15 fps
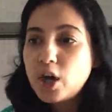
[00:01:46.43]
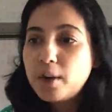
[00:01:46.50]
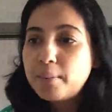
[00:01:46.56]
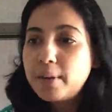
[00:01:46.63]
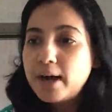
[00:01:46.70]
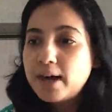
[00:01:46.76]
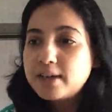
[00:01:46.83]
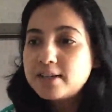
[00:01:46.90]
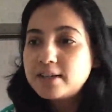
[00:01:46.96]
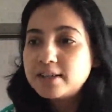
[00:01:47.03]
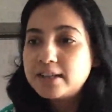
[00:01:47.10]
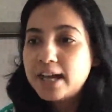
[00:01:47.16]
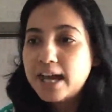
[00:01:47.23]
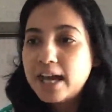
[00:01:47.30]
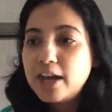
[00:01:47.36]
but
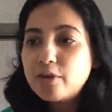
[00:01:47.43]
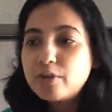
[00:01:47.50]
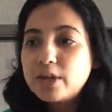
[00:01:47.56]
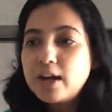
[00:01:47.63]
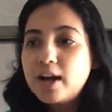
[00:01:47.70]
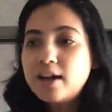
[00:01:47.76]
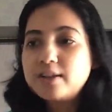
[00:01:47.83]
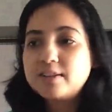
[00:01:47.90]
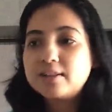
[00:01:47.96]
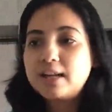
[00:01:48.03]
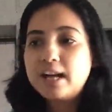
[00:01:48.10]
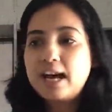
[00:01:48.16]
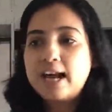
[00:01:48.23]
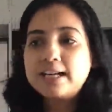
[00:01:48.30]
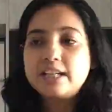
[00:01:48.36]
the area under the
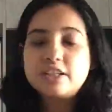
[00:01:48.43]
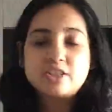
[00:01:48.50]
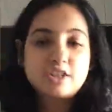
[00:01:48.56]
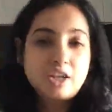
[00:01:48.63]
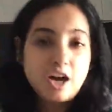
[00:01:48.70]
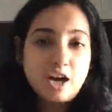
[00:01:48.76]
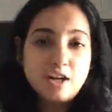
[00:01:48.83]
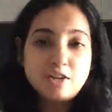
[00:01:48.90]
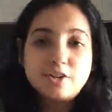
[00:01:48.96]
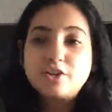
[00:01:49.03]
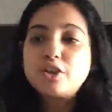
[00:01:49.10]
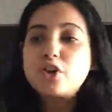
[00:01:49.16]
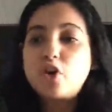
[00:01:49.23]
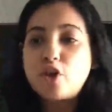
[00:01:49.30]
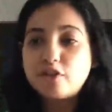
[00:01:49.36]
line is
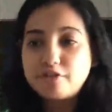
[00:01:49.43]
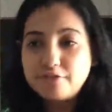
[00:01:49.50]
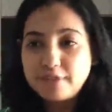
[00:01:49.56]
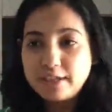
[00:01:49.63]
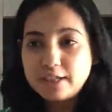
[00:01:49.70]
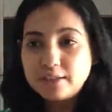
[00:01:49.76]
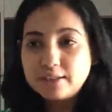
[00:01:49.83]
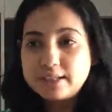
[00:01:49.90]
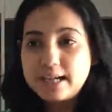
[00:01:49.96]
colored or filled,